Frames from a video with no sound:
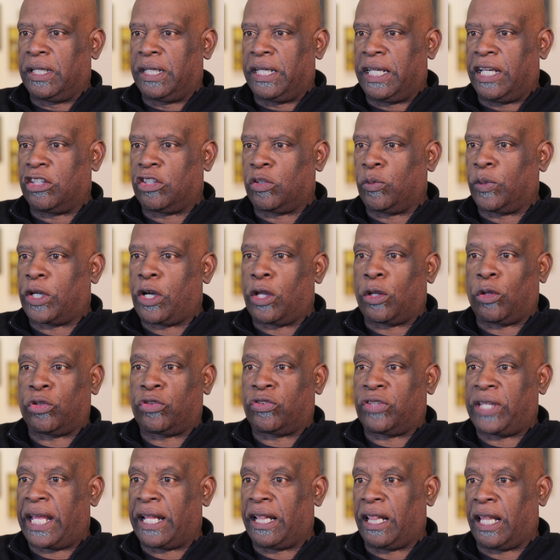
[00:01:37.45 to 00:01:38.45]
And so we call those
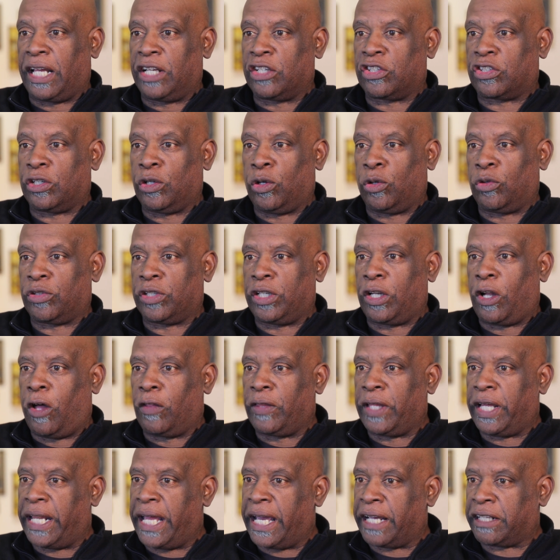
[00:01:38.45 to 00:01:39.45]
satellite shows, and all
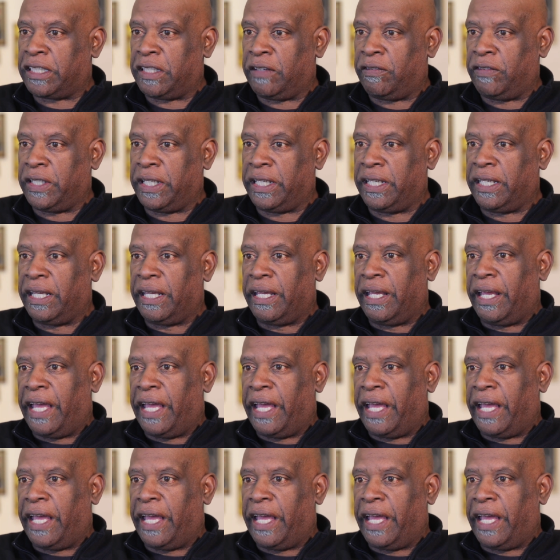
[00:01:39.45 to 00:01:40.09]
that activity